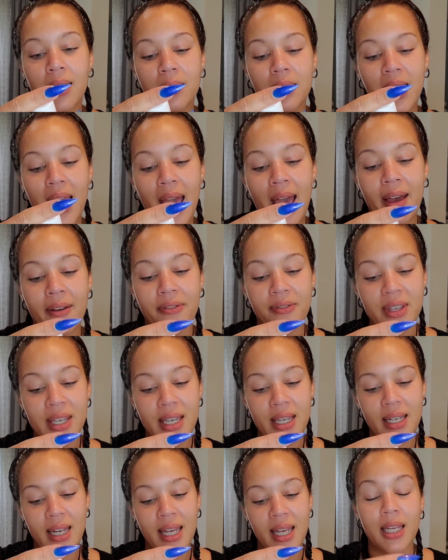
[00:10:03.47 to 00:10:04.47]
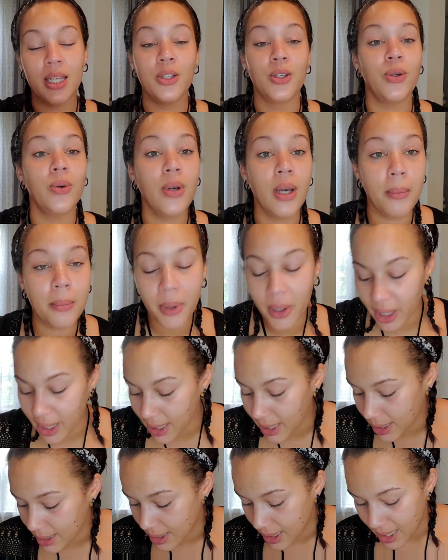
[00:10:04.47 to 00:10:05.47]
caffeine and cucumber in
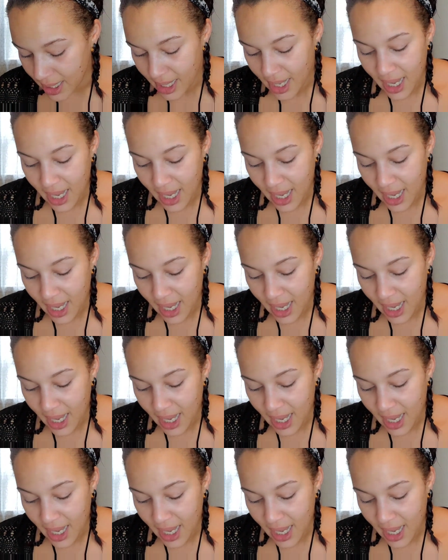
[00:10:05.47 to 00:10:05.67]
it.